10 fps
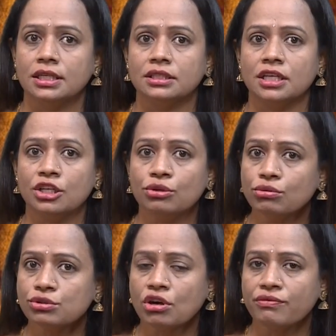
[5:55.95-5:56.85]
The
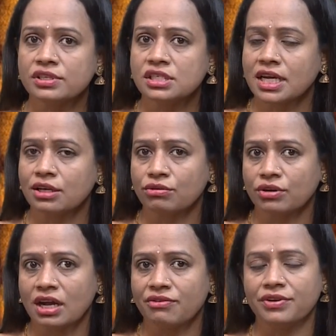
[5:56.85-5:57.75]
use of
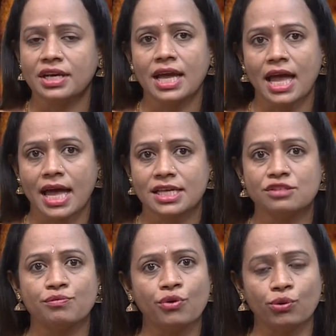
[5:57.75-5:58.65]
steganography has
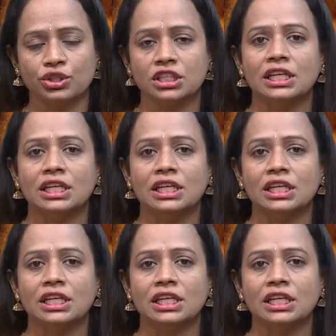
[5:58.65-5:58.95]
both